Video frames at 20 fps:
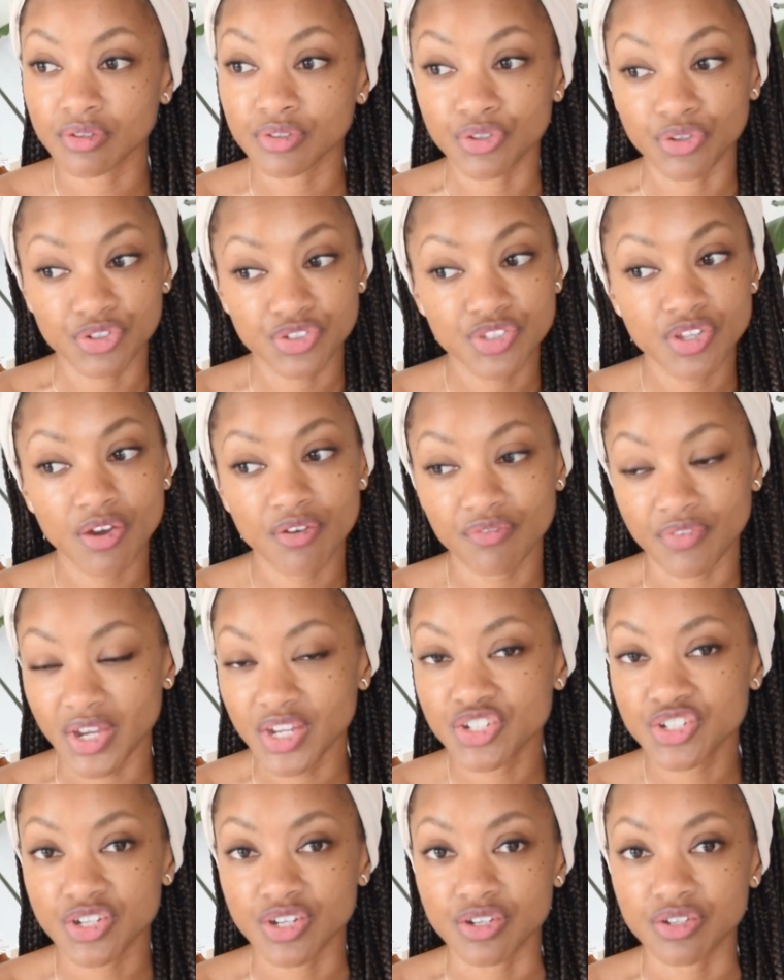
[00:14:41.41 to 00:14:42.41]
your
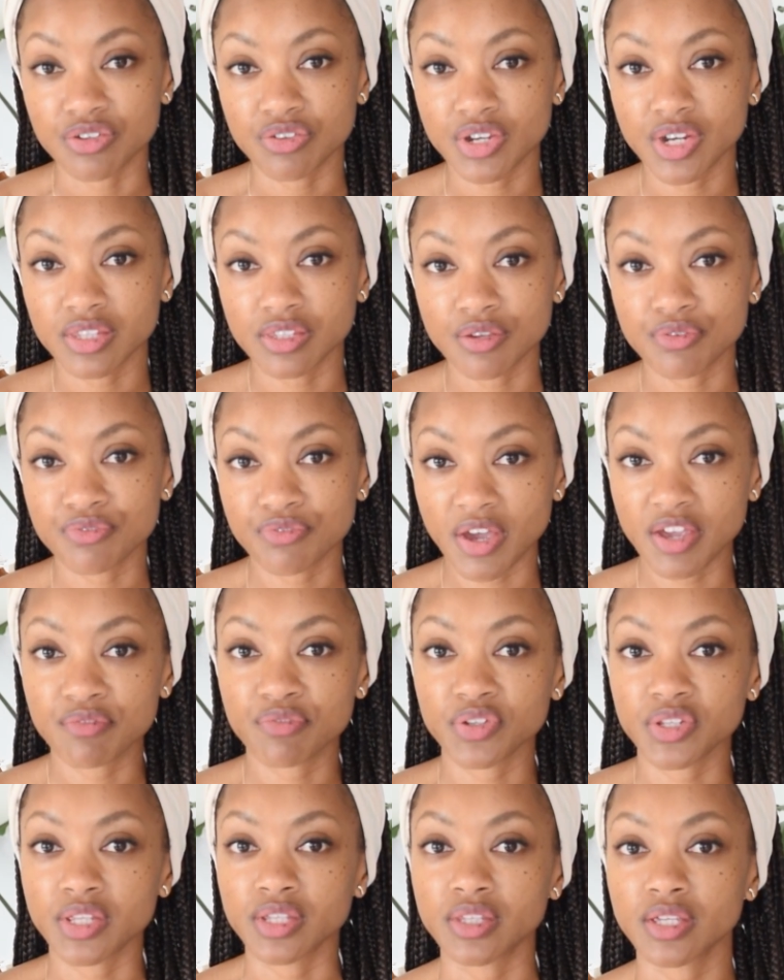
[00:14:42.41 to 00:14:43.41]
salvation. You're going to have to fight
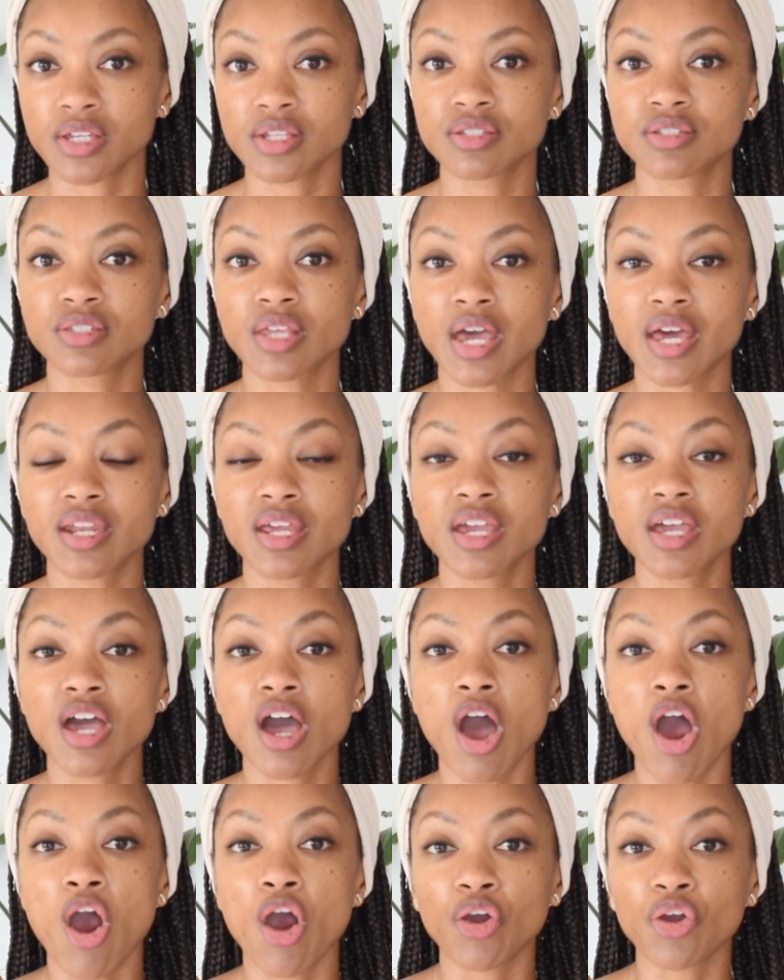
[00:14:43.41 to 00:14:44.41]
for the things that
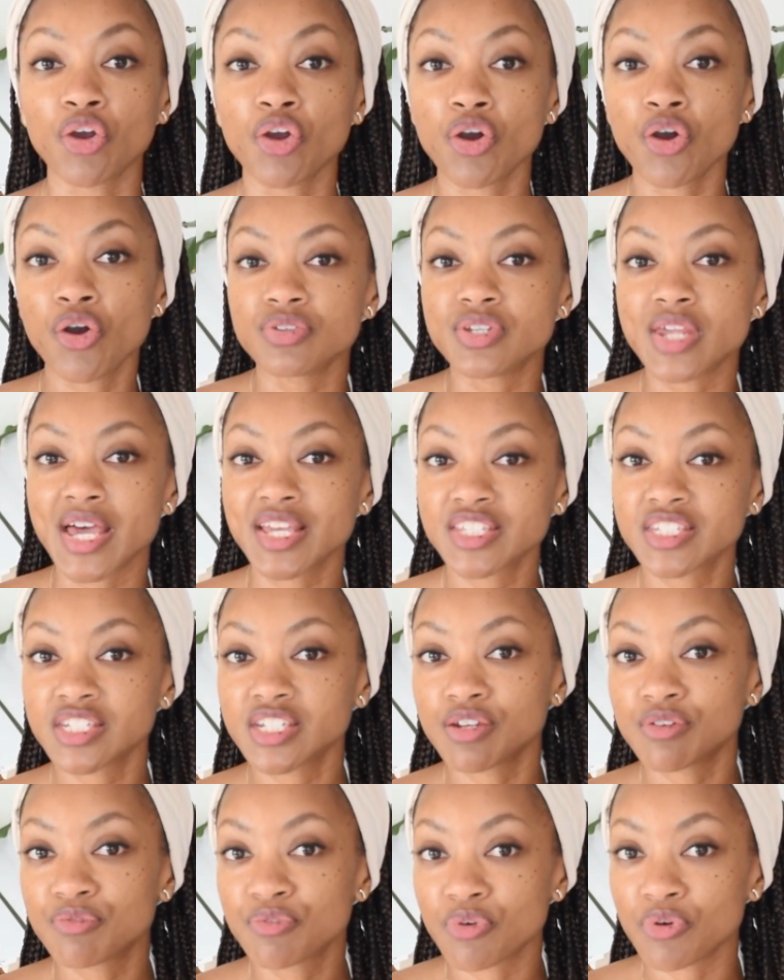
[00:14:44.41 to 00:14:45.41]
are
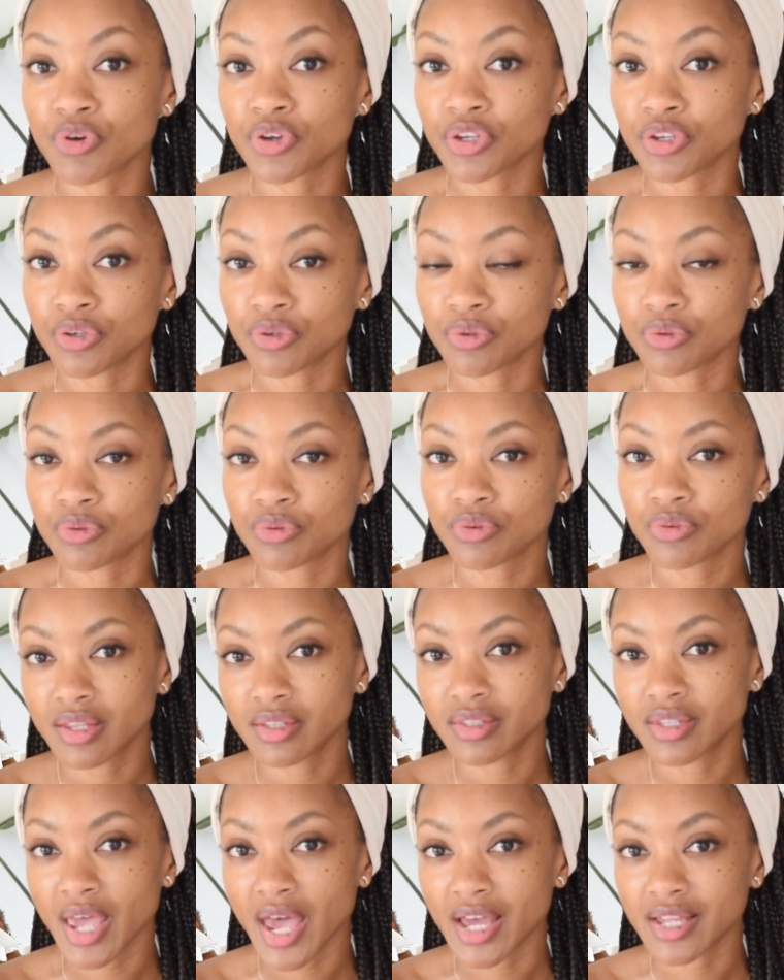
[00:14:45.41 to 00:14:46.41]
destined for you
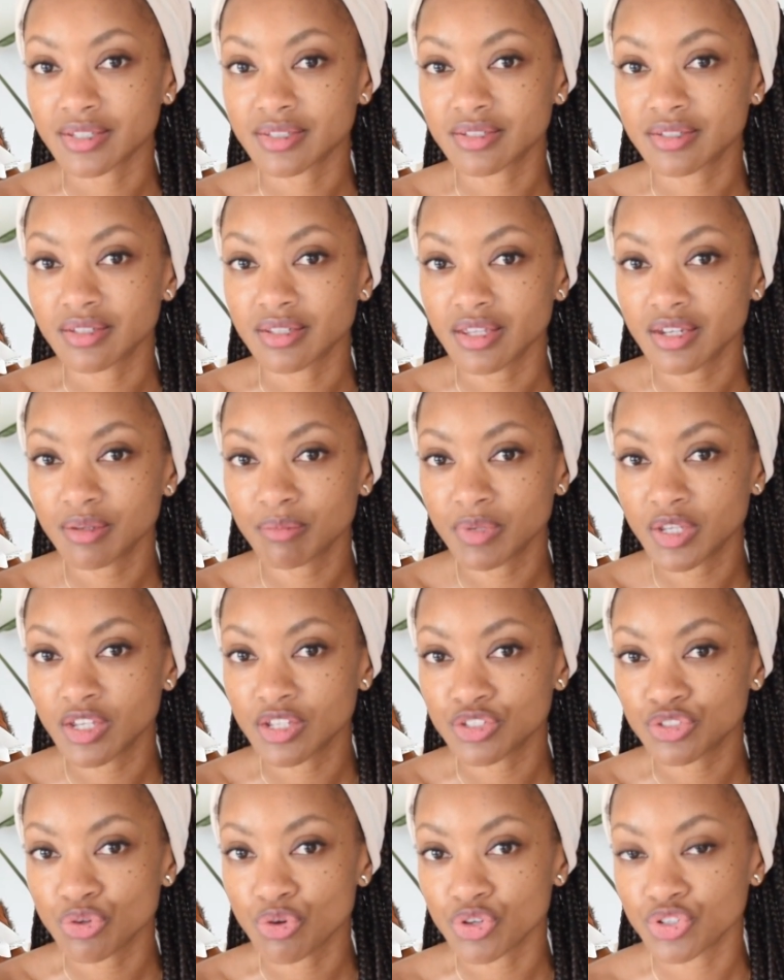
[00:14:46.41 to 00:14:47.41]
that the enemy
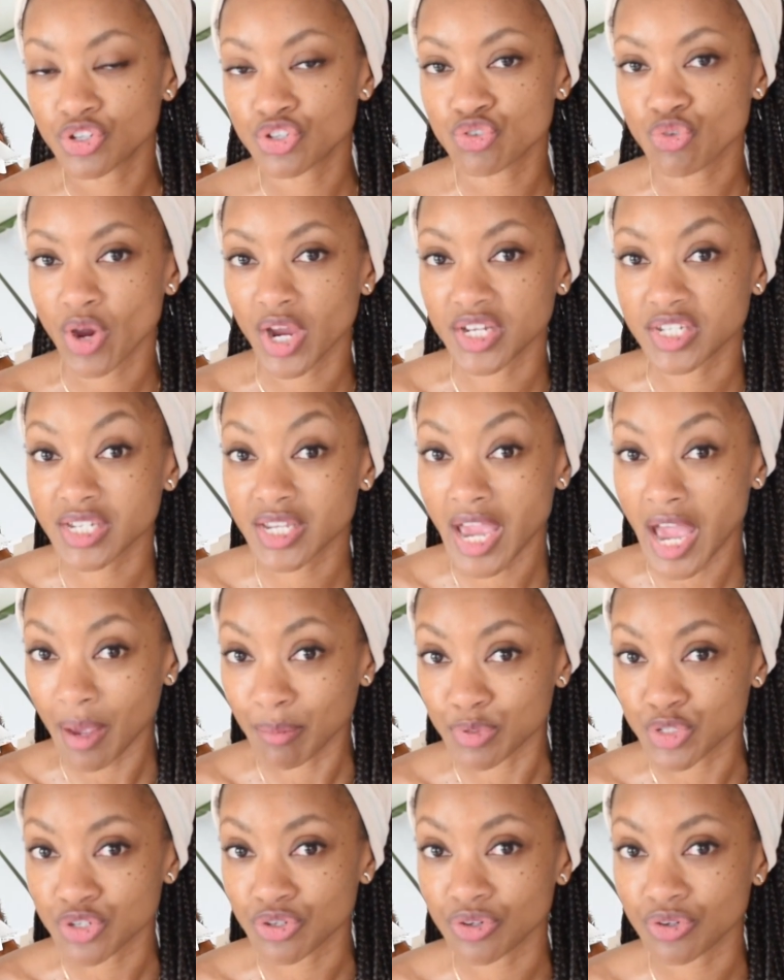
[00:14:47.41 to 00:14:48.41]
is going to try to
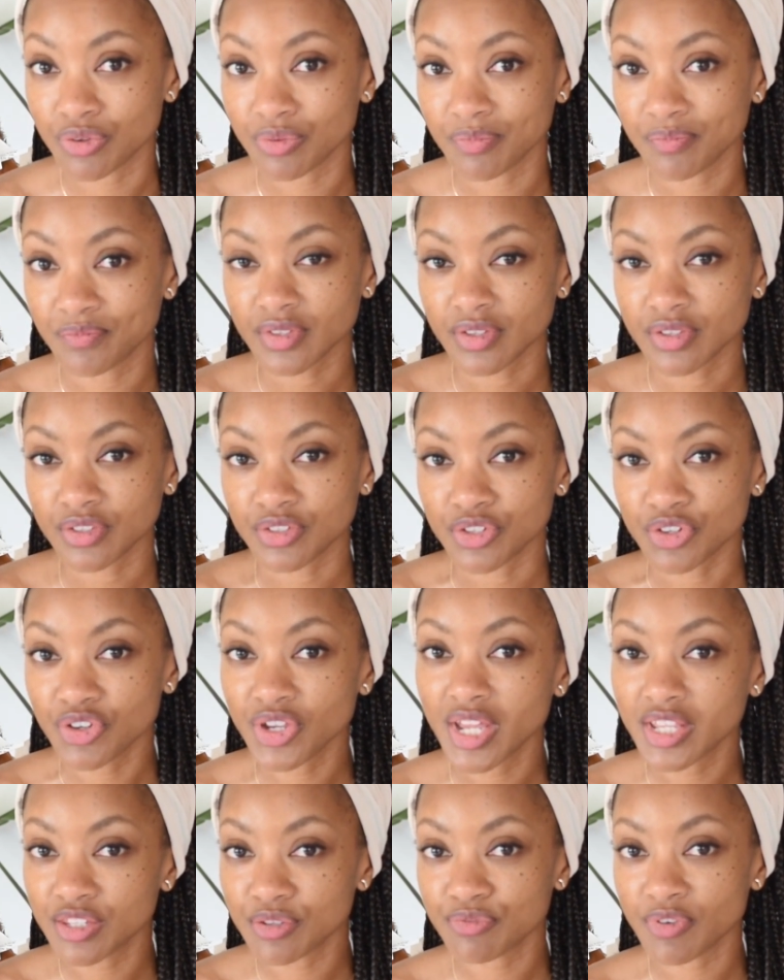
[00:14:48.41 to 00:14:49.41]
capture you're
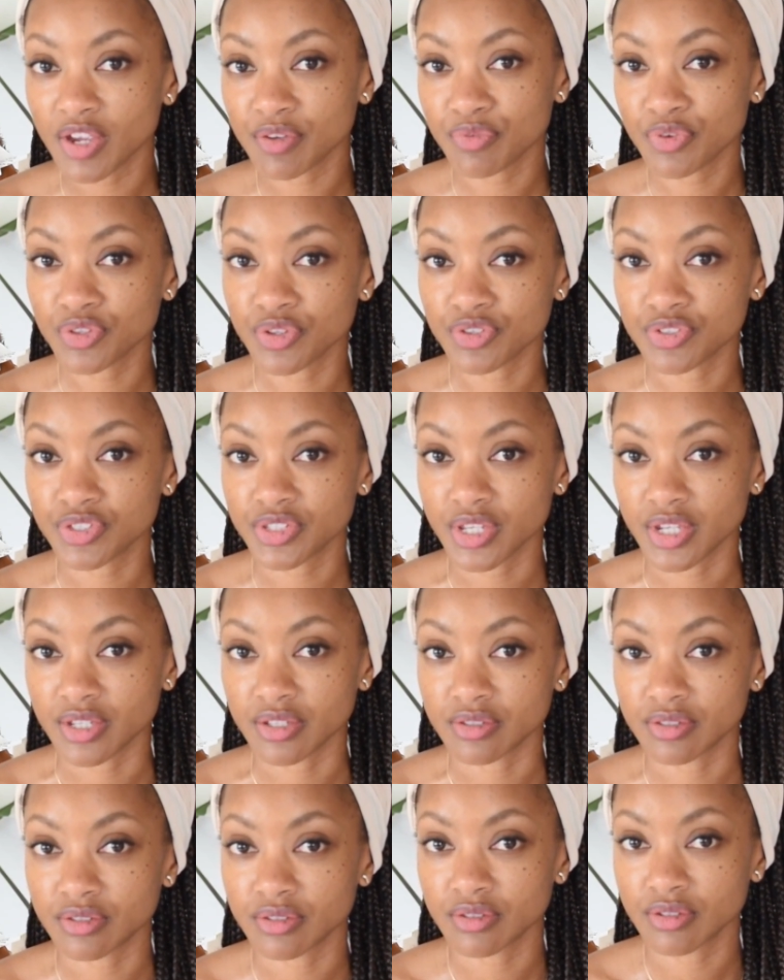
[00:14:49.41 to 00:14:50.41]
gonna have to fight for those
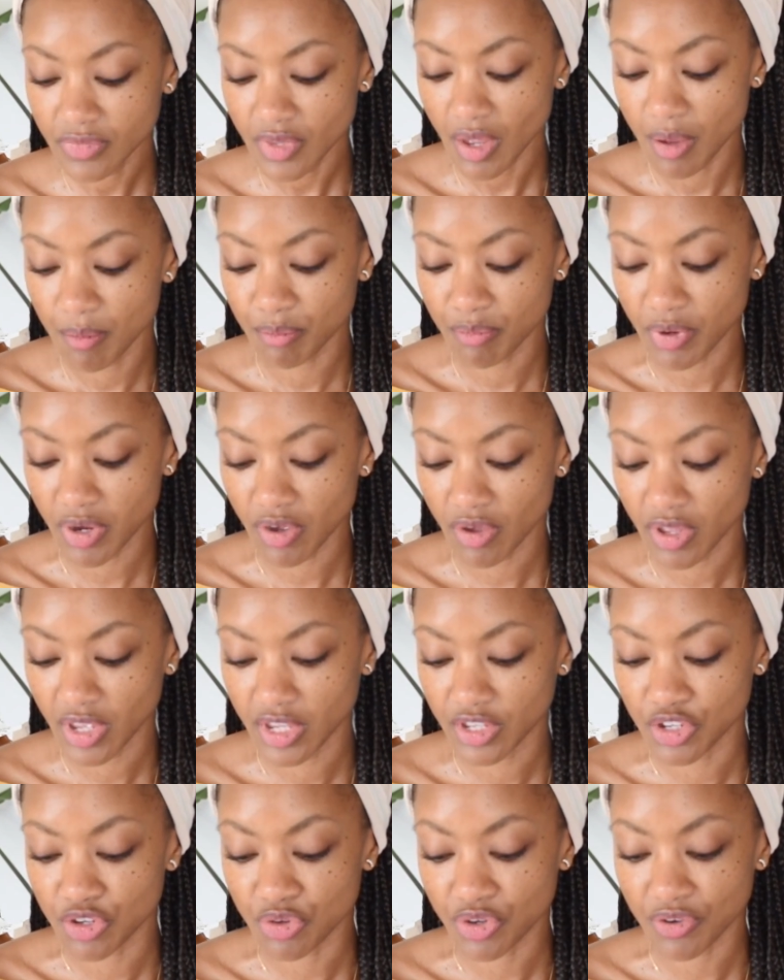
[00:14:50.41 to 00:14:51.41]
things but
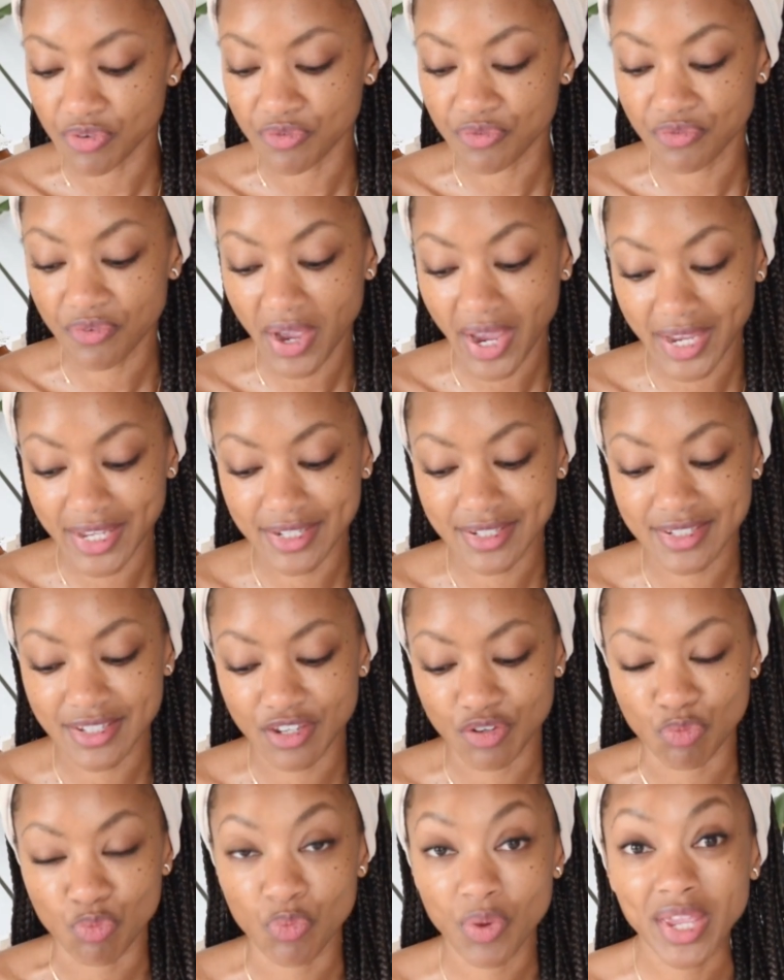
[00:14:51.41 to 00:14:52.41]
you can fight
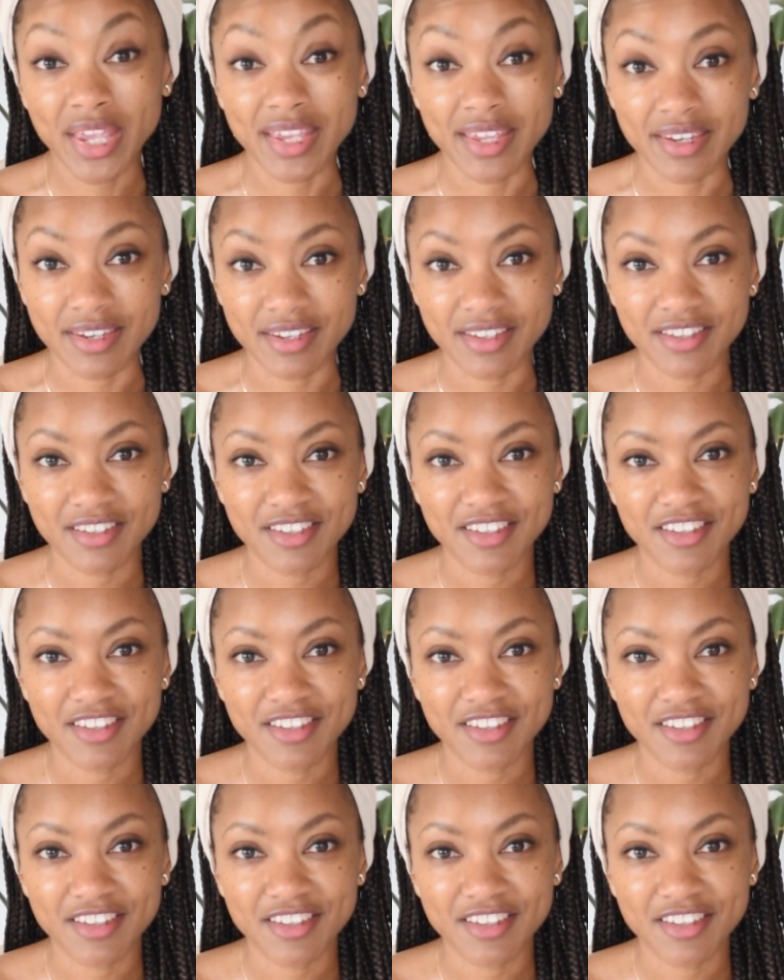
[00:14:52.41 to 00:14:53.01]
and win